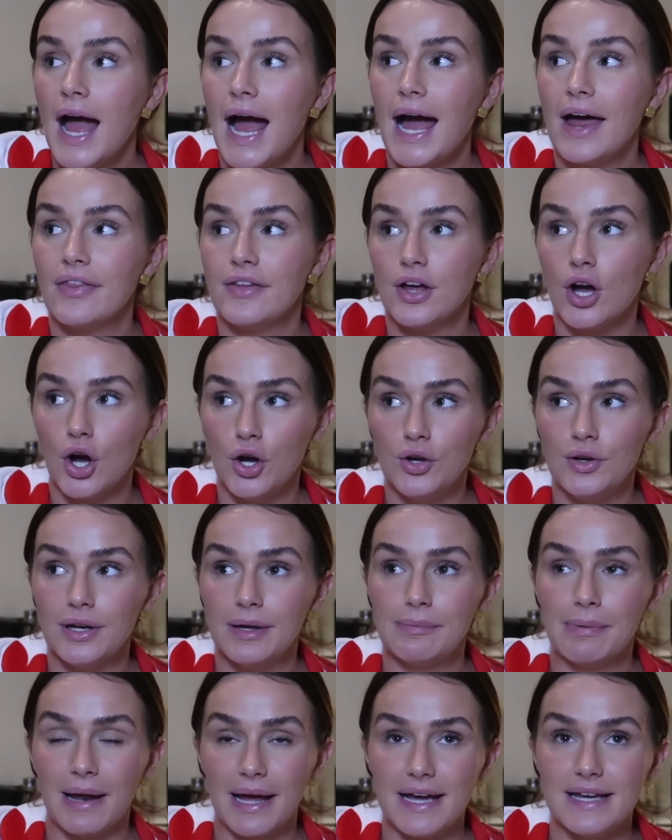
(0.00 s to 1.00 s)
And the
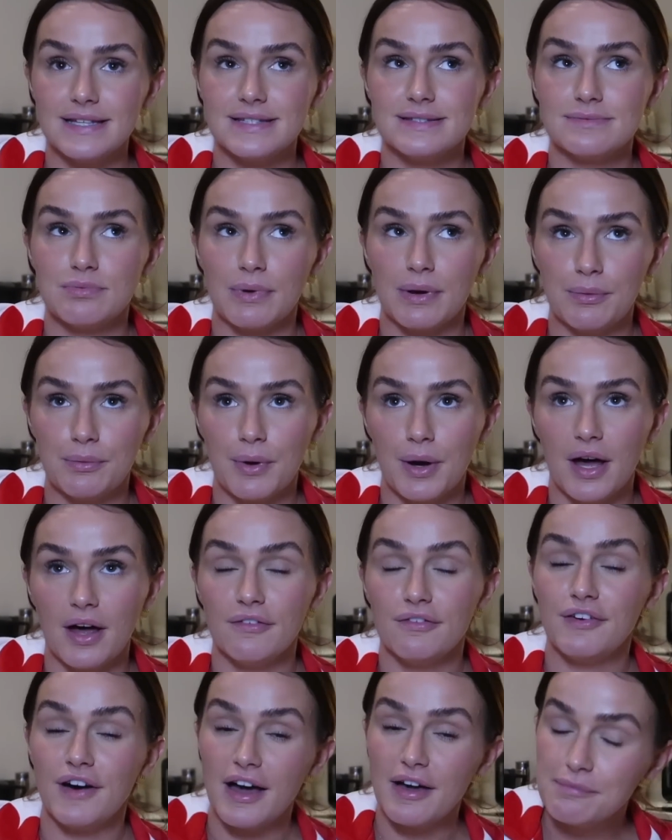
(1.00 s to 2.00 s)
only place we
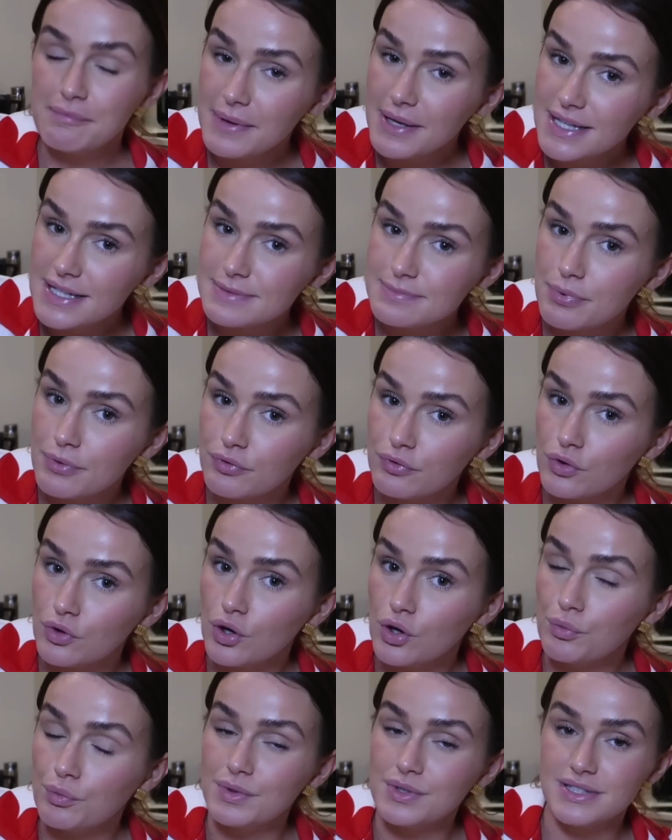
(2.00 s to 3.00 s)
were 5 minutes
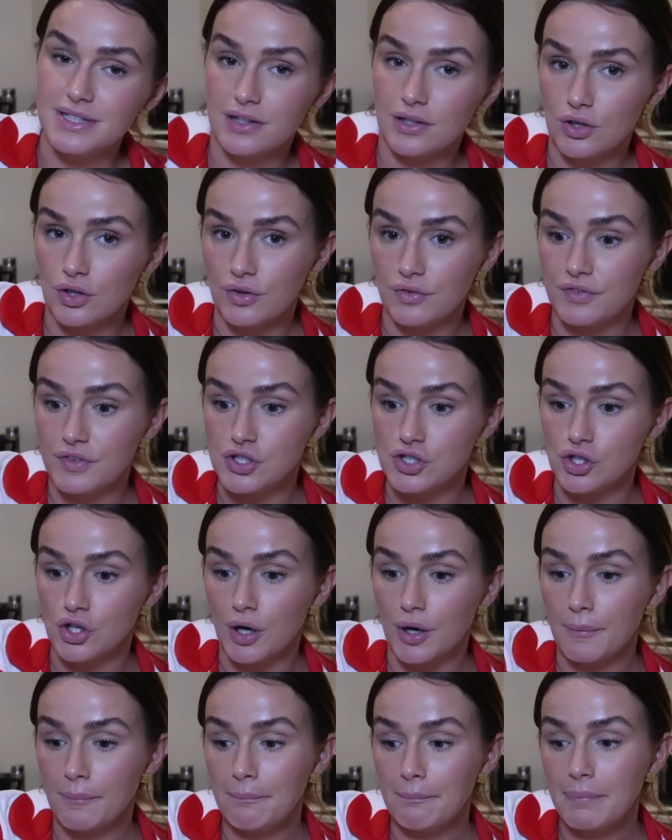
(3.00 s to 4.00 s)
before was in the coffee
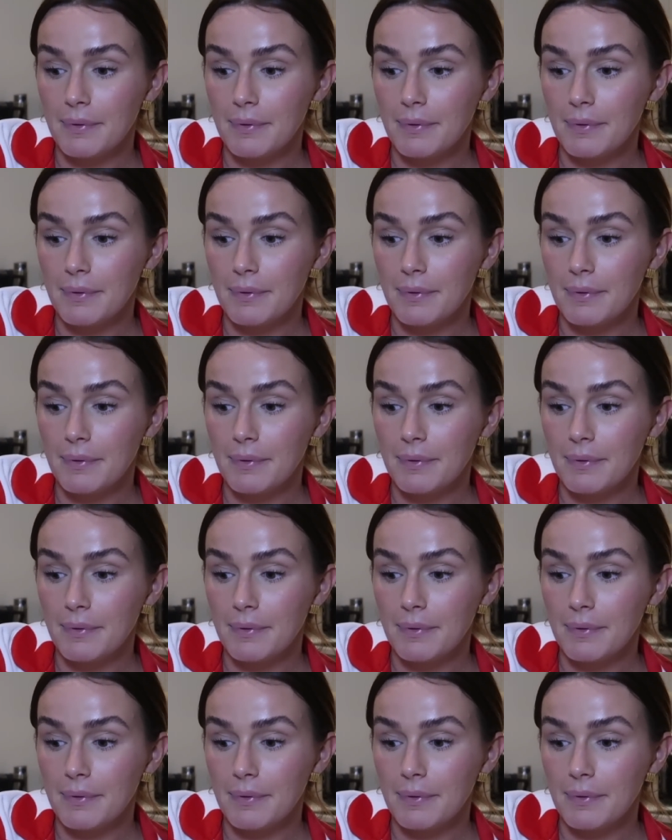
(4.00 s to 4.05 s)
shop.